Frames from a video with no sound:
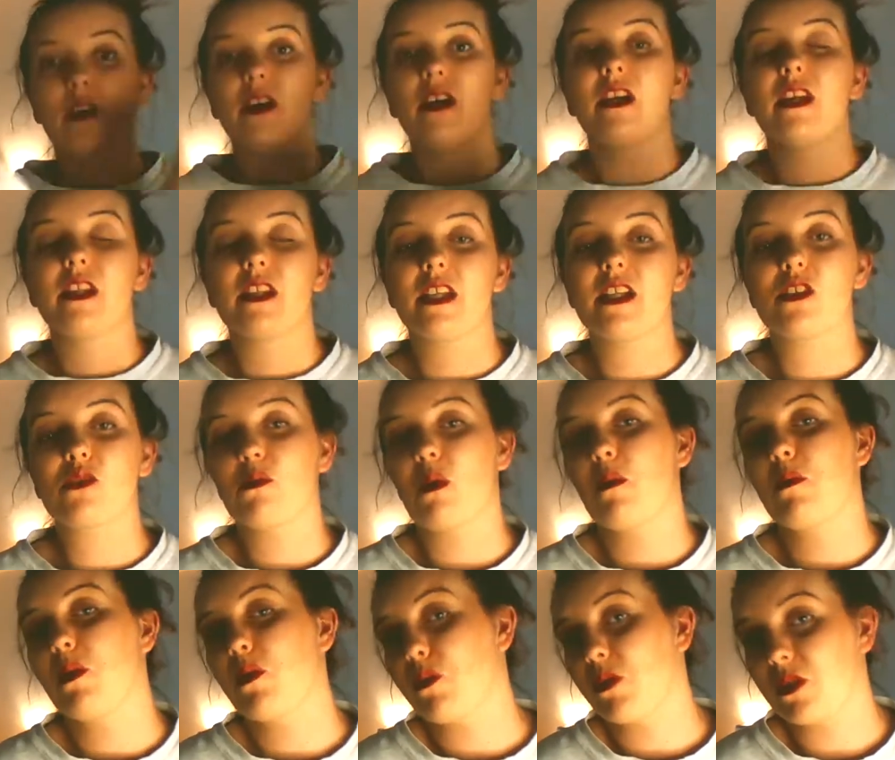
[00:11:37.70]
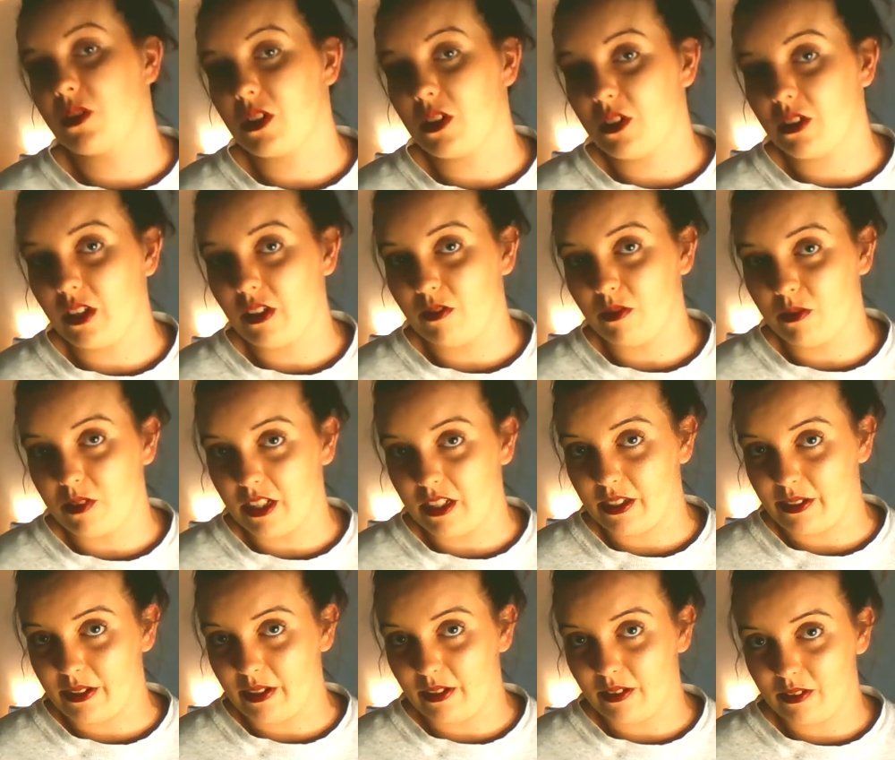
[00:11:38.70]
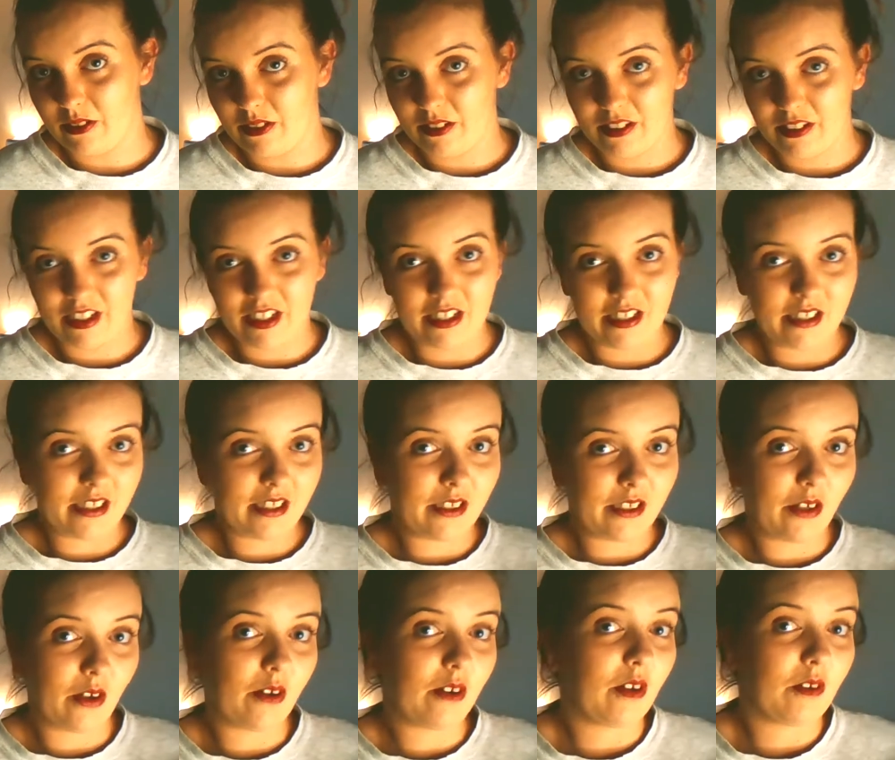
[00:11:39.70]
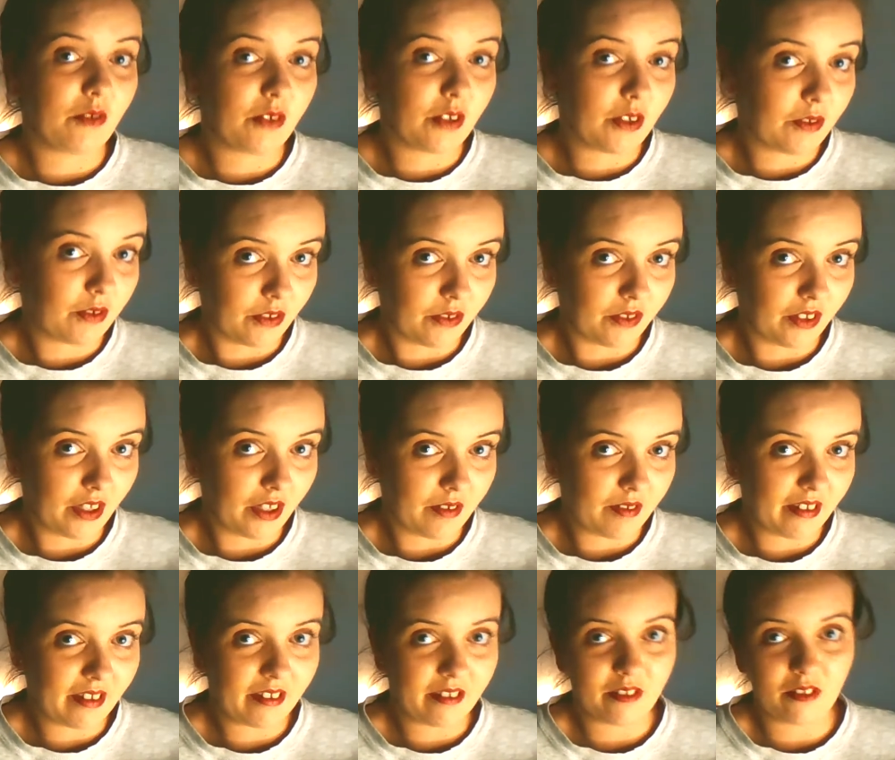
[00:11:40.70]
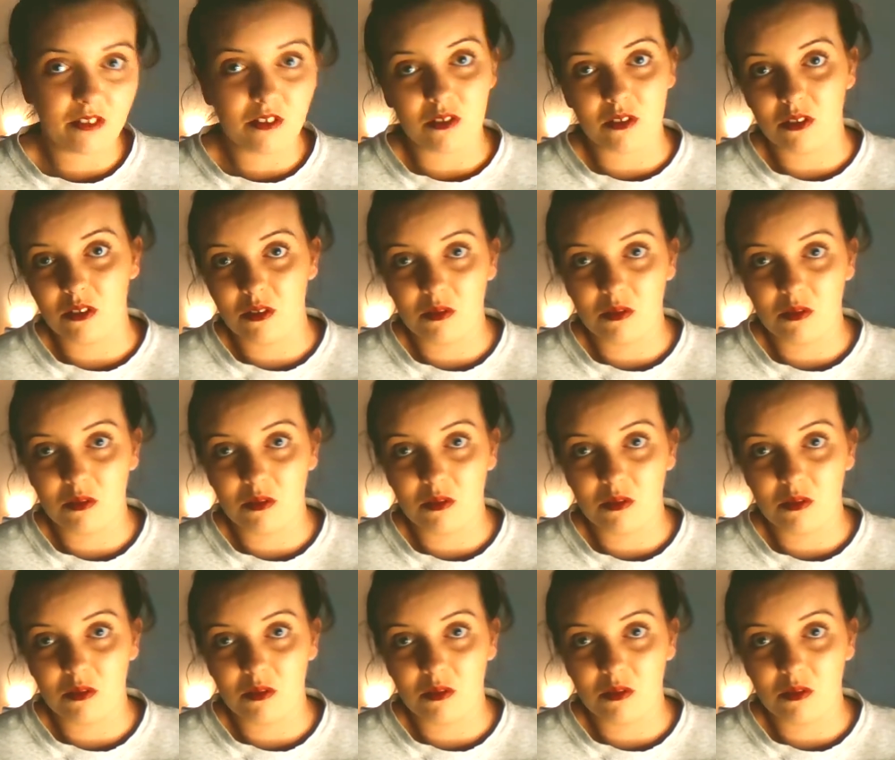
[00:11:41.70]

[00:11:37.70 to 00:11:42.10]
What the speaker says: These remind me of ones that you get from Tesco's. You see the whole like 3, 4, 5 or